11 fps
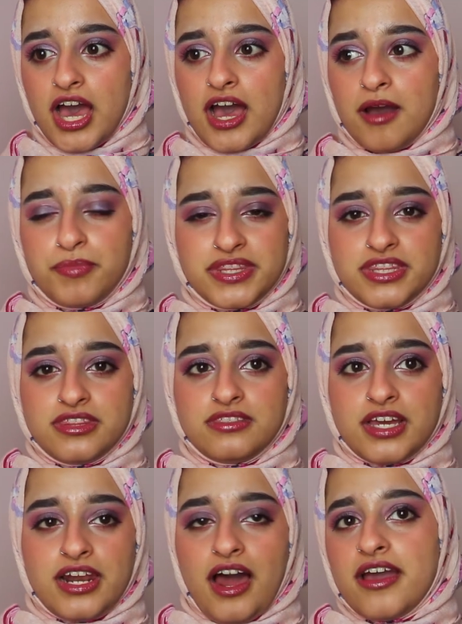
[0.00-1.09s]
but
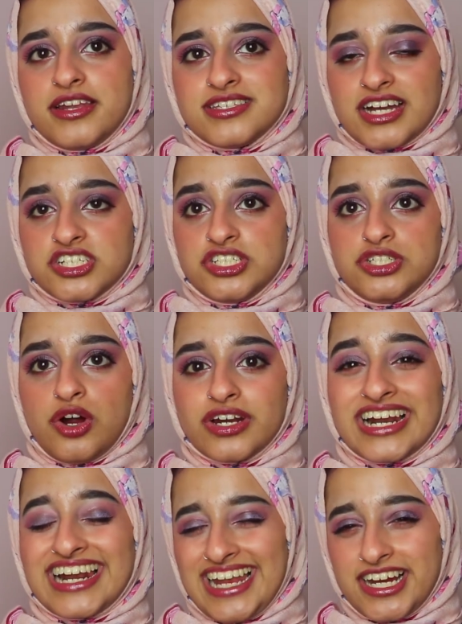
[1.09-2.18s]
the line is actually
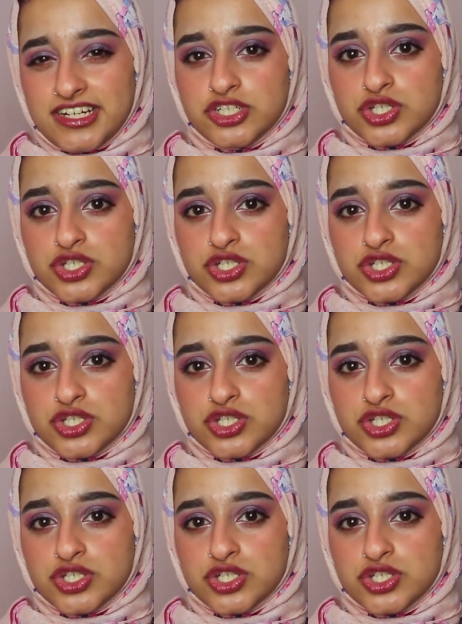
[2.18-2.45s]
not clearly